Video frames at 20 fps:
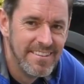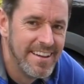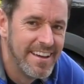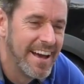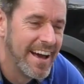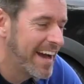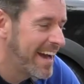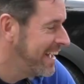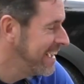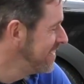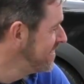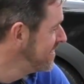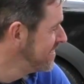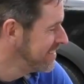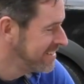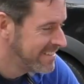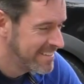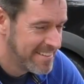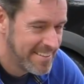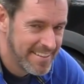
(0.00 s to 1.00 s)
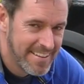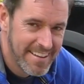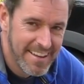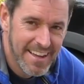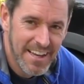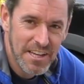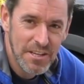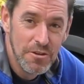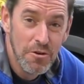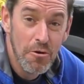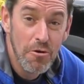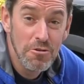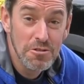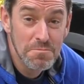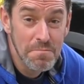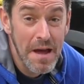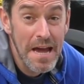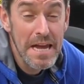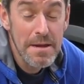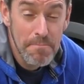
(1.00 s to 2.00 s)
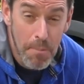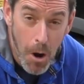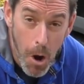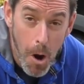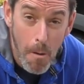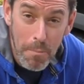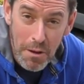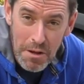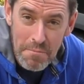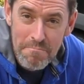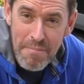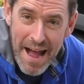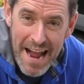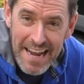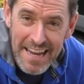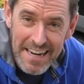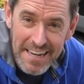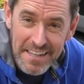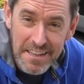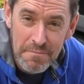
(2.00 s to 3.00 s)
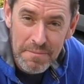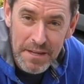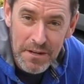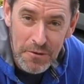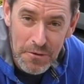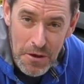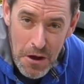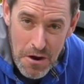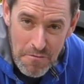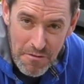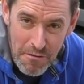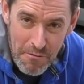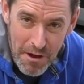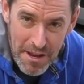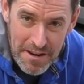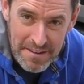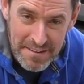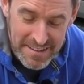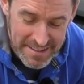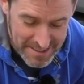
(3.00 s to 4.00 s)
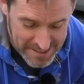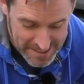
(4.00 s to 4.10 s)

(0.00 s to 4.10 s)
Ha! Yours may pop and bang a little bit on overrun,